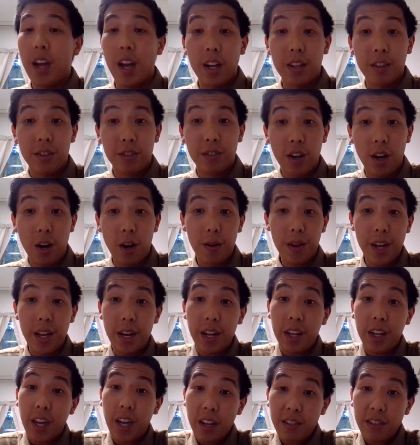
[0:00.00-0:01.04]
And so in
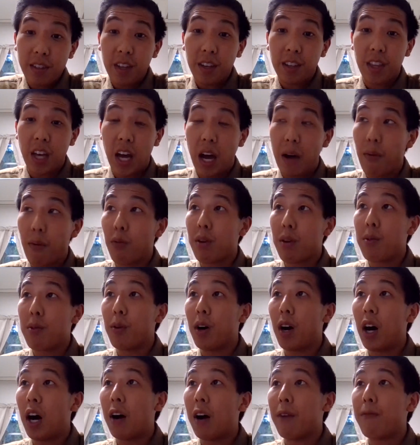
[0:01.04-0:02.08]
a case like that, what we
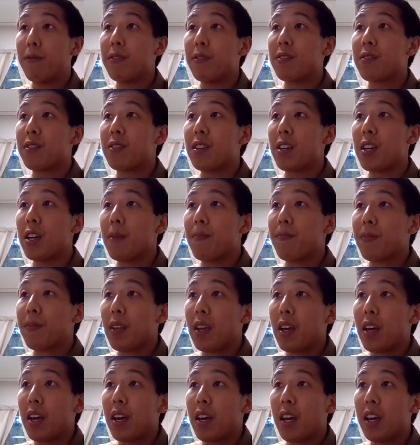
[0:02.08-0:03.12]
will often see
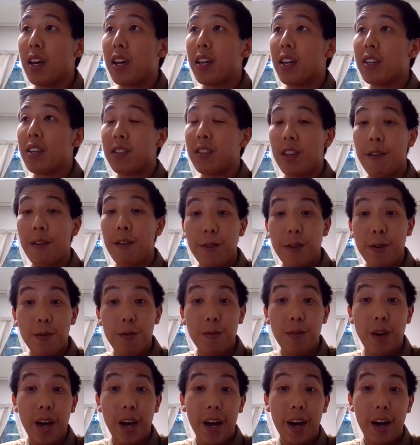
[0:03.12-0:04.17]
is if
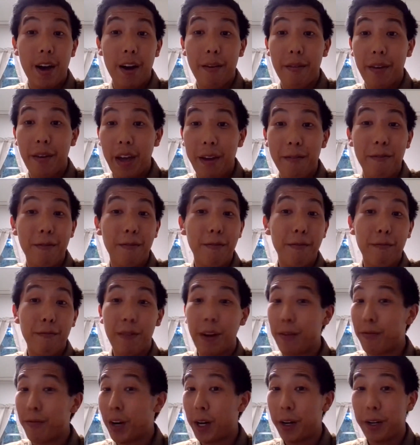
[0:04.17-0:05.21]
you have a
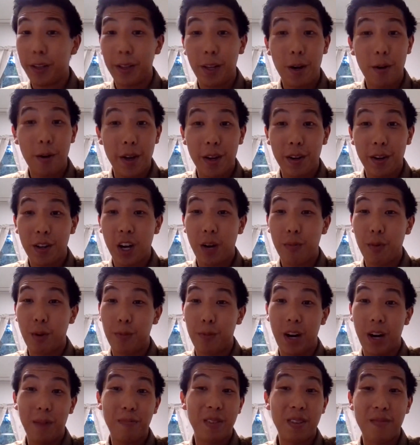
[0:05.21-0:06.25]
very low income or
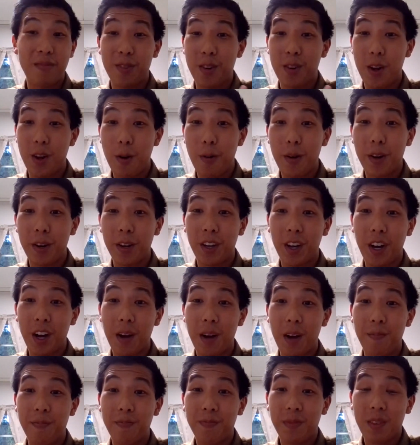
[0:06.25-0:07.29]
perhaps even no
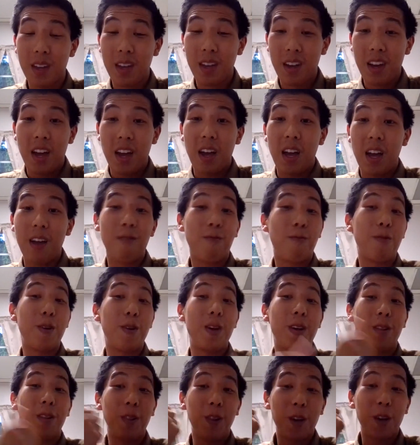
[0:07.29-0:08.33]
income, if
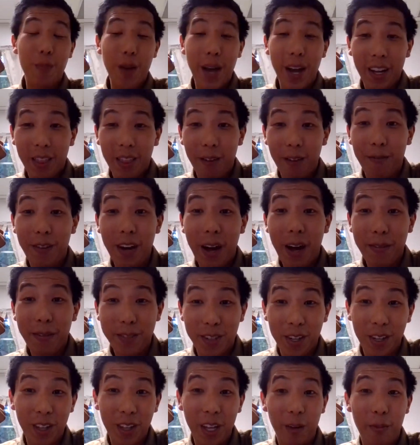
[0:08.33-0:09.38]
we look back at the
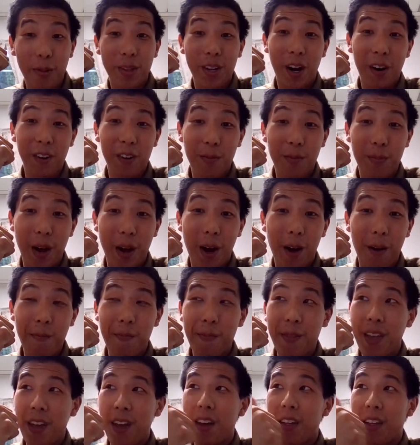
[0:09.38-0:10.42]
FAFSA like we talked about,
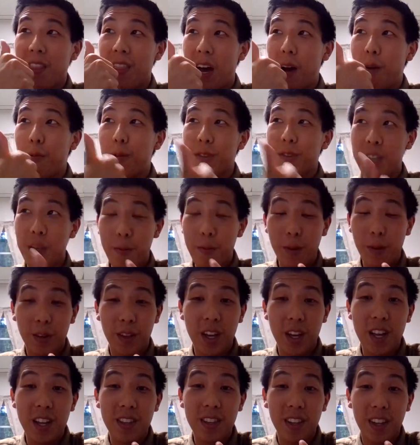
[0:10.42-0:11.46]
that will typically
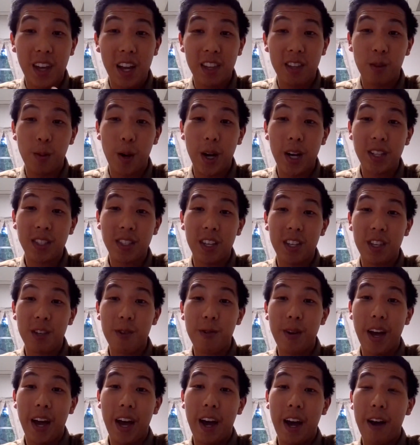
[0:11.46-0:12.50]
indicate to us that you
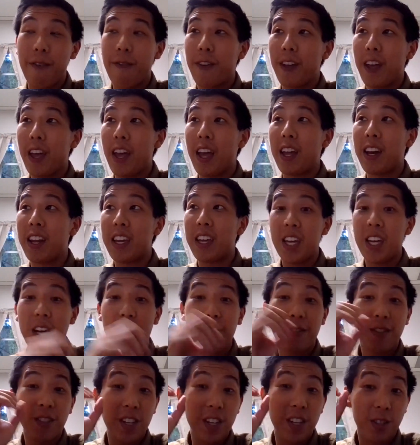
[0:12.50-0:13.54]
have an
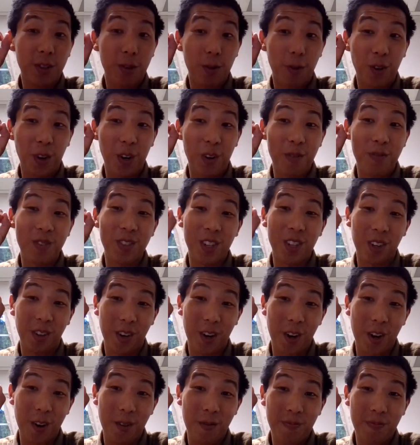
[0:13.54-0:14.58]
EFC score of 0.